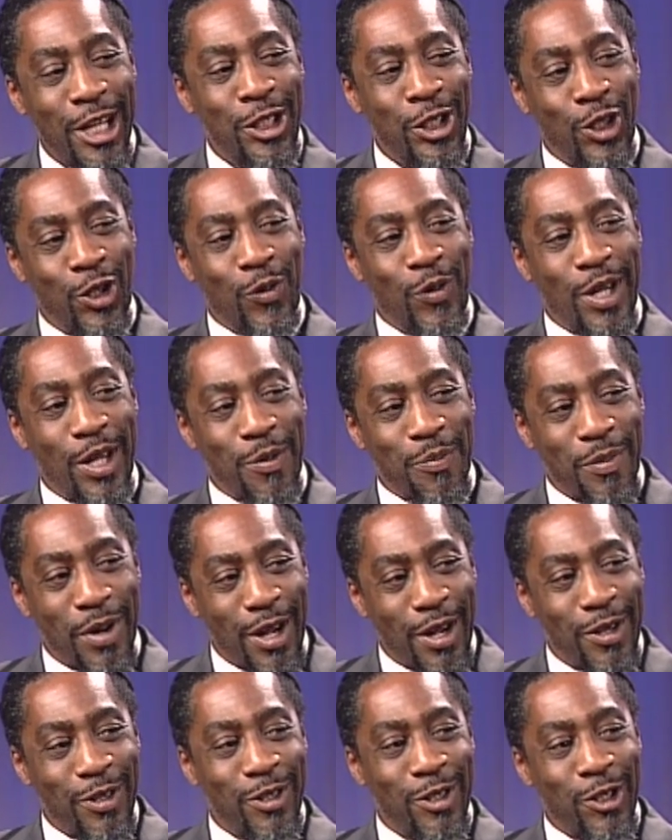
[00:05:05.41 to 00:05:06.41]
history
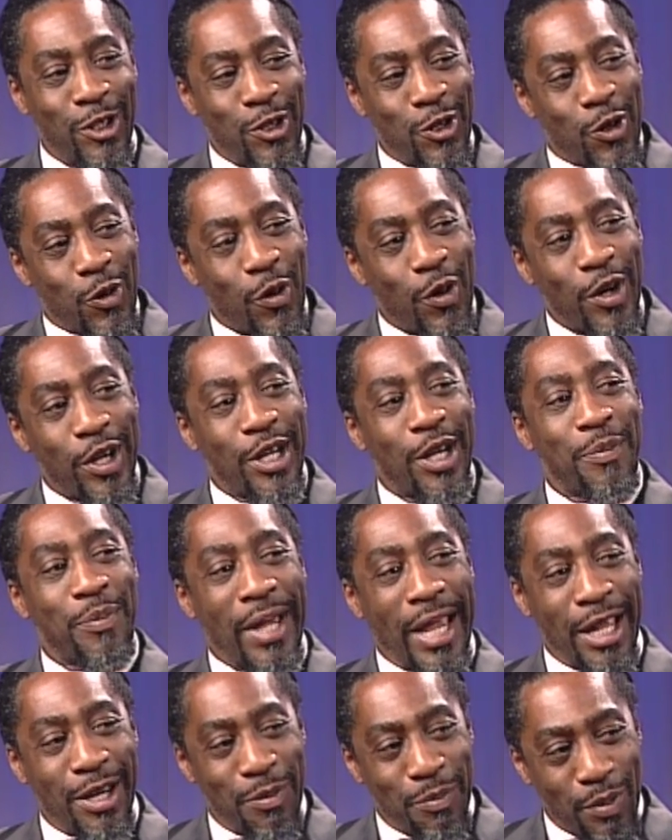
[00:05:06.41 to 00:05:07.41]
about you growing up
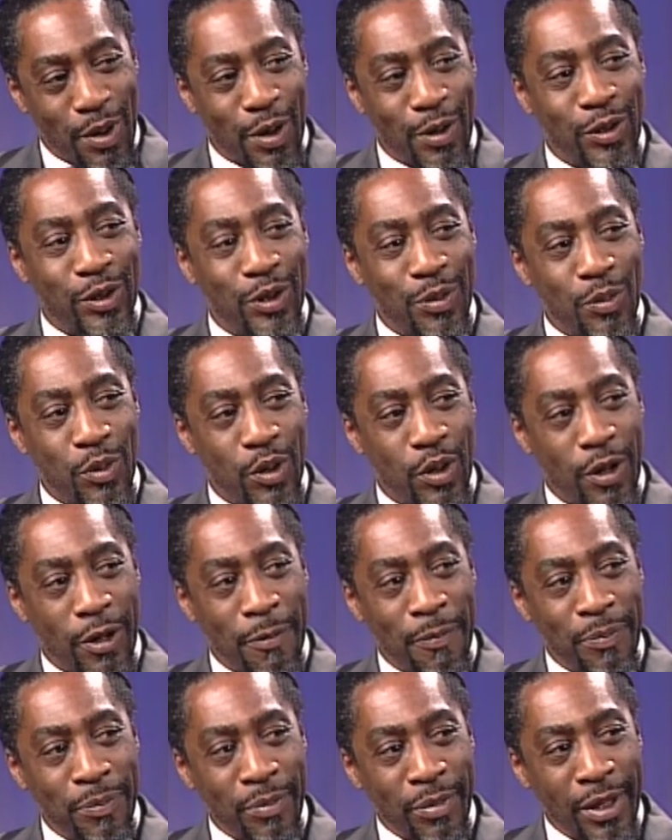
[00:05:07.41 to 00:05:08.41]
in Baltimore.
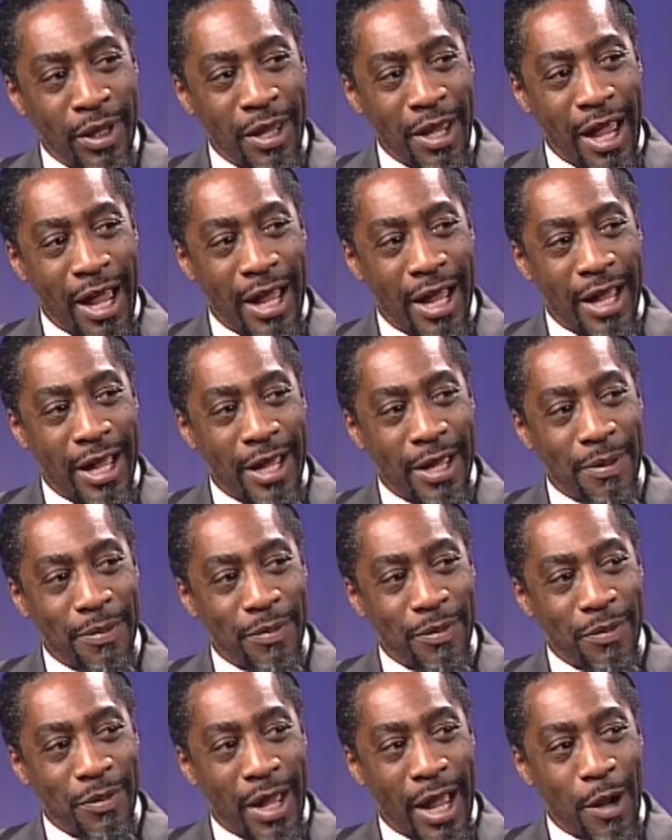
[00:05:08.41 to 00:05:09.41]

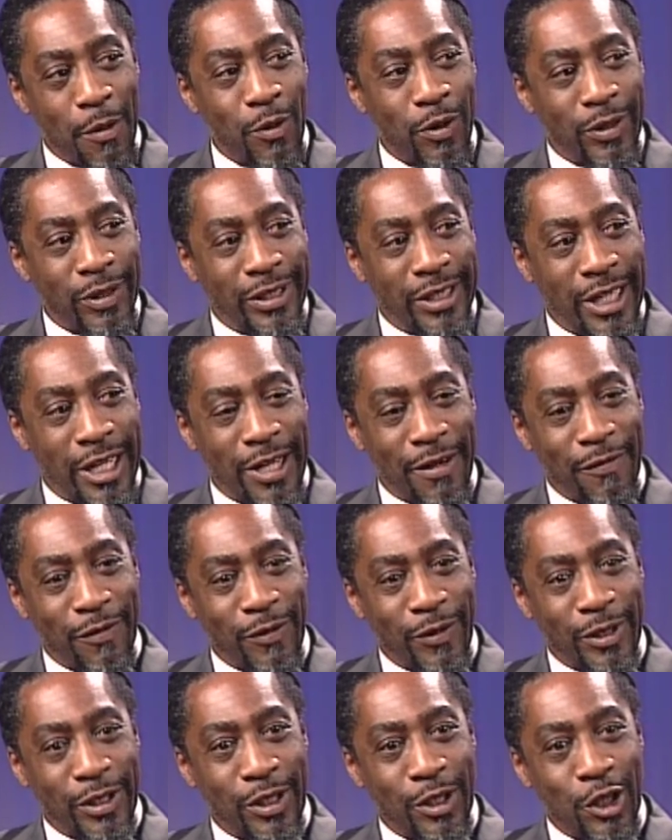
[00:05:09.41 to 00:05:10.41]
Um, I wouldn't say it
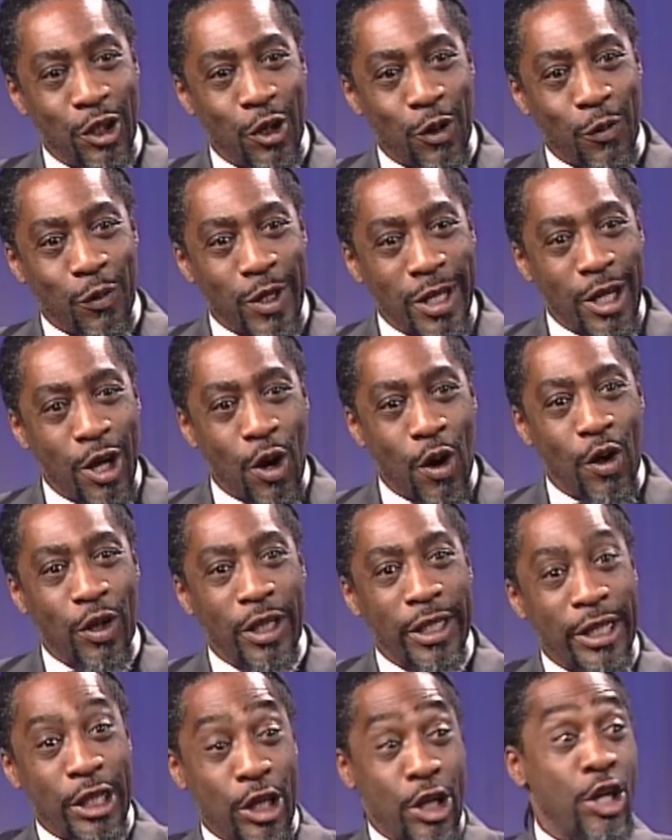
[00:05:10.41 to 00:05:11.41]
was, you know, we call
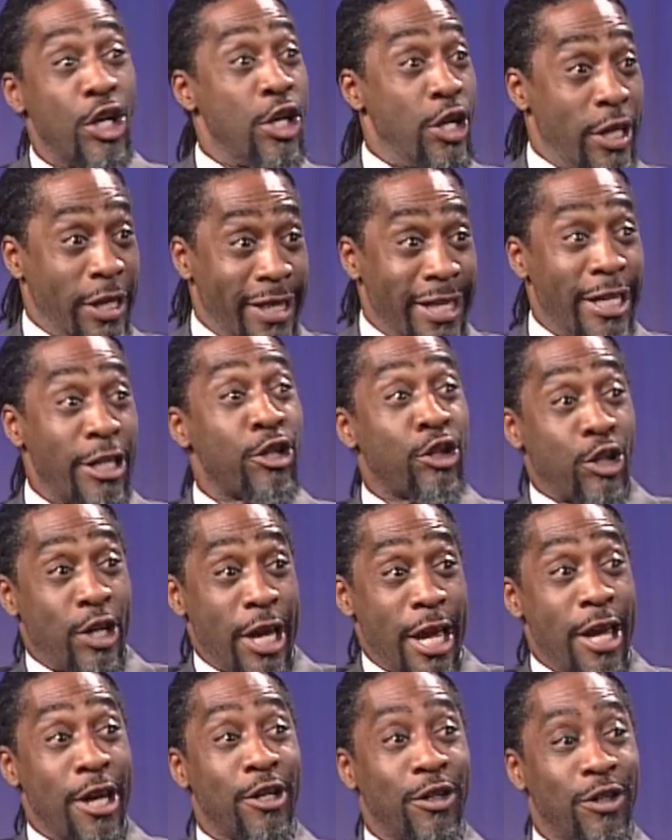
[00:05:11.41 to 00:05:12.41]
it the hood these
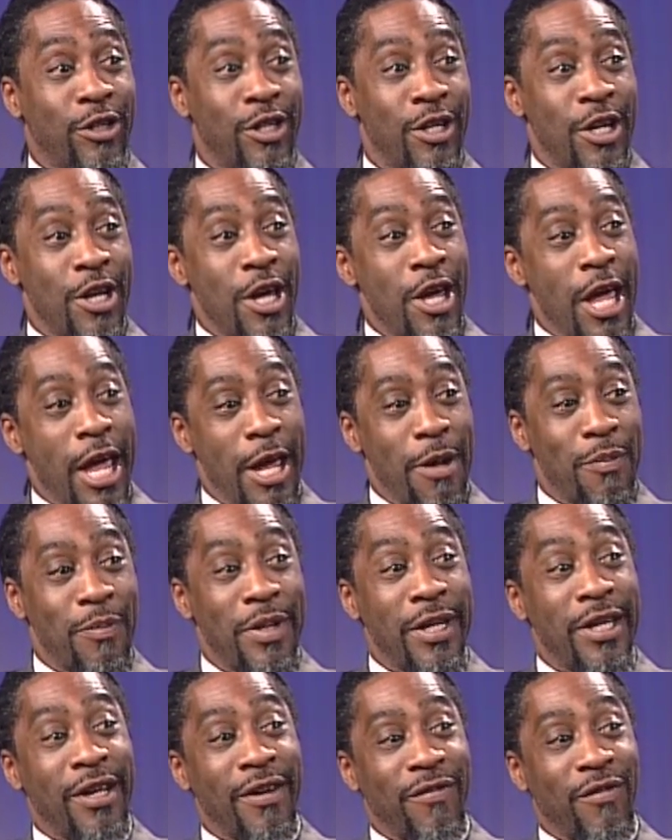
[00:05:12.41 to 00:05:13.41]
days. Mm -hmm. And
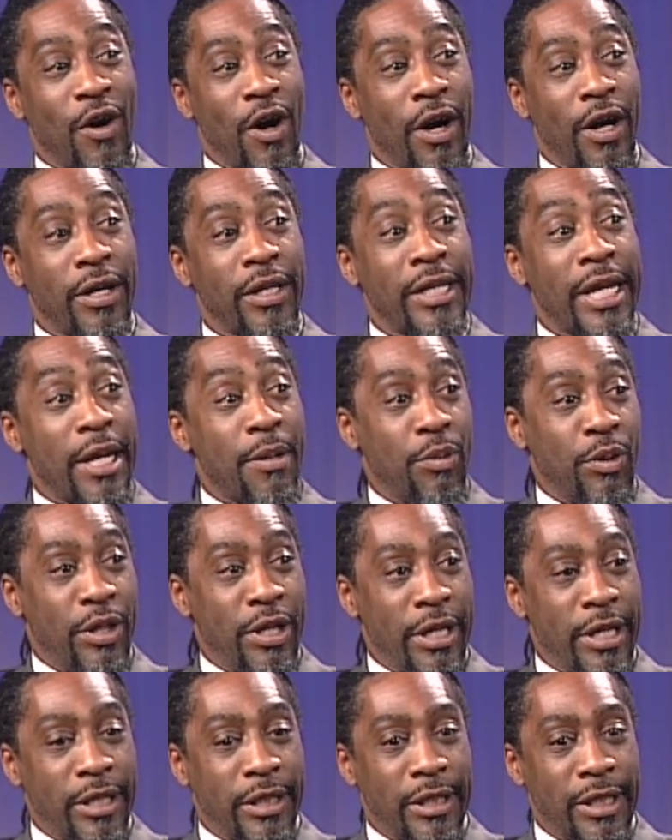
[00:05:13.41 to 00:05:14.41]
many of our
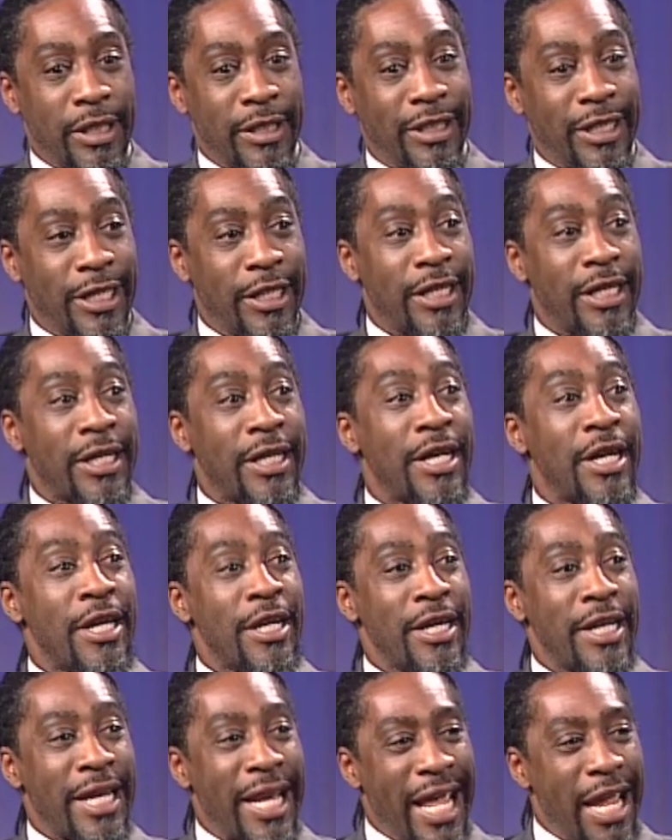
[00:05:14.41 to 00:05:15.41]
neighborhoods, they said the
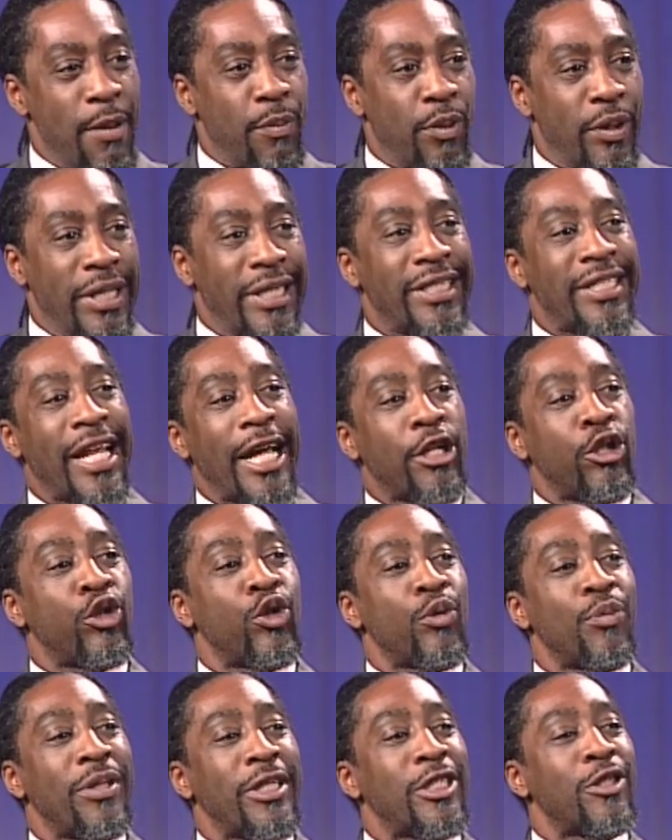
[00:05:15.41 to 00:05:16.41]
neighbor is not
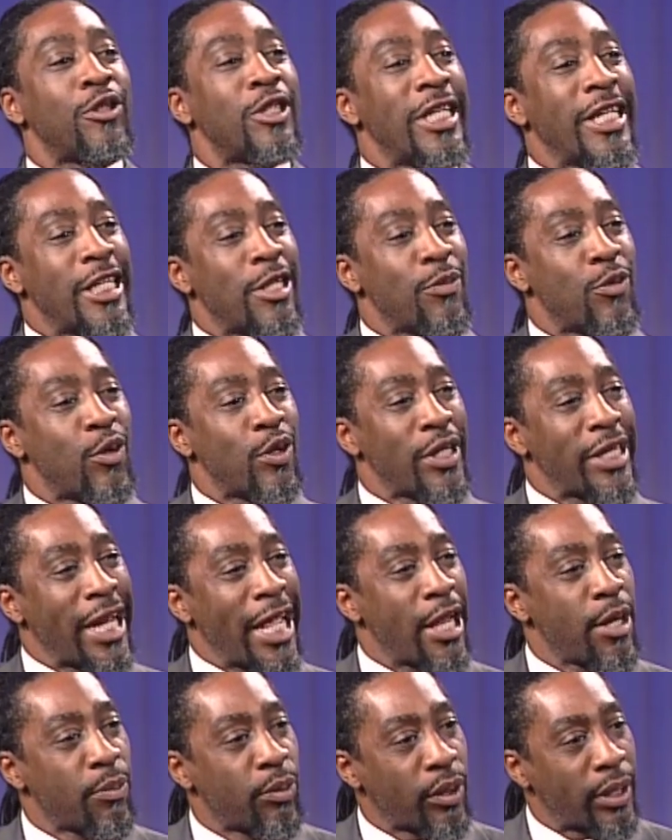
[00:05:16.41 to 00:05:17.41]
so much anymore
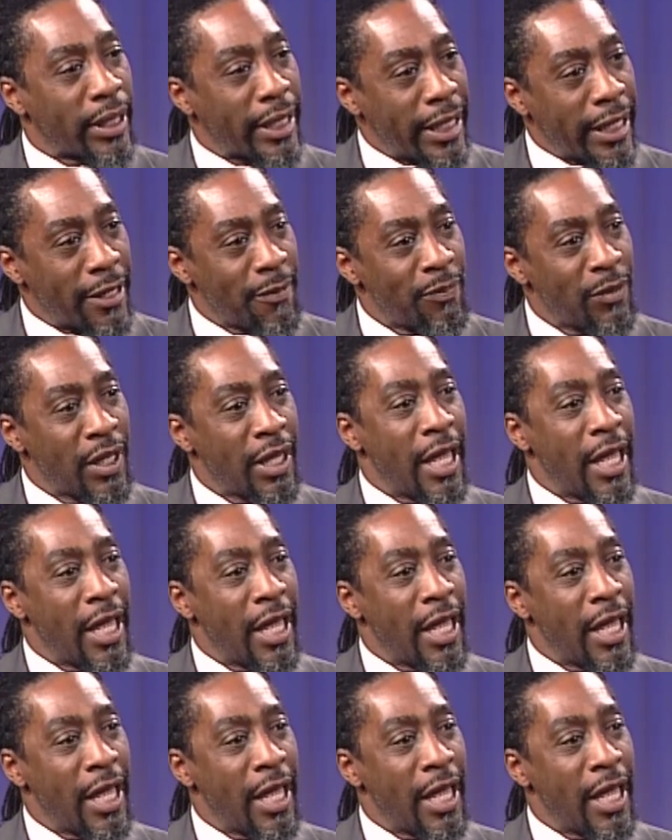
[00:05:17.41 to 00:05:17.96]
neighborly.